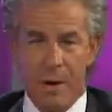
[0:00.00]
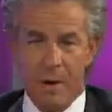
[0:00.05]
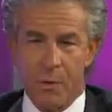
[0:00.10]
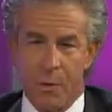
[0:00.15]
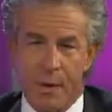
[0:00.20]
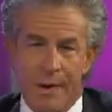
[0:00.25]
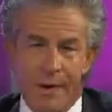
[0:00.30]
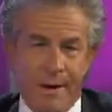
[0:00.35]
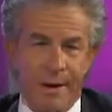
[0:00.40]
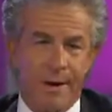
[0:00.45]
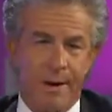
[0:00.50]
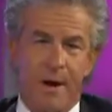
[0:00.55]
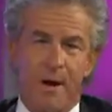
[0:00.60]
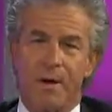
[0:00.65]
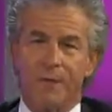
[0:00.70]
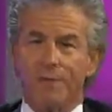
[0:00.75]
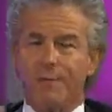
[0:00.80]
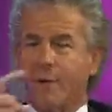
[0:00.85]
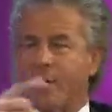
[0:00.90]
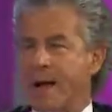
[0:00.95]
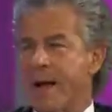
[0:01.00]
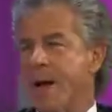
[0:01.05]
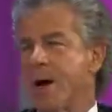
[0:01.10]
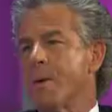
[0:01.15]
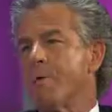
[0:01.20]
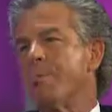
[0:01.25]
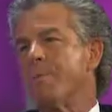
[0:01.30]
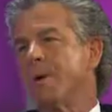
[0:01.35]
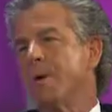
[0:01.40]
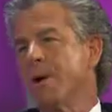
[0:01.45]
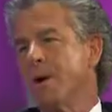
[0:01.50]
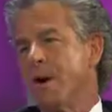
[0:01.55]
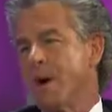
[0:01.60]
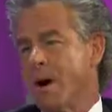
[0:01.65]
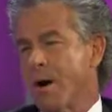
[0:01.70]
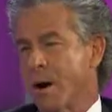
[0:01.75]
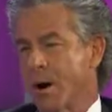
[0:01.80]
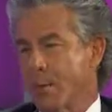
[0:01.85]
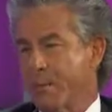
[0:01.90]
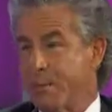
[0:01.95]
We can also help
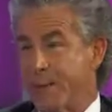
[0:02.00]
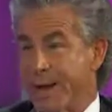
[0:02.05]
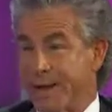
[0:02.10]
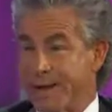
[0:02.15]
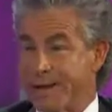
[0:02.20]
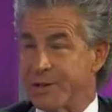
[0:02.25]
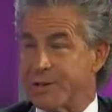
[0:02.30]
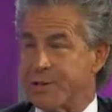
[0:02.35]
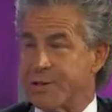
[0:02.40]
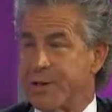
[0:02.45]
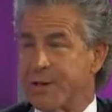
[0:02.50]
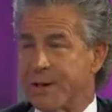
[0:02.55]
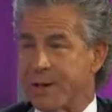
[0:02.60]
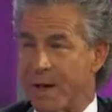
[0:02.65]
our PhD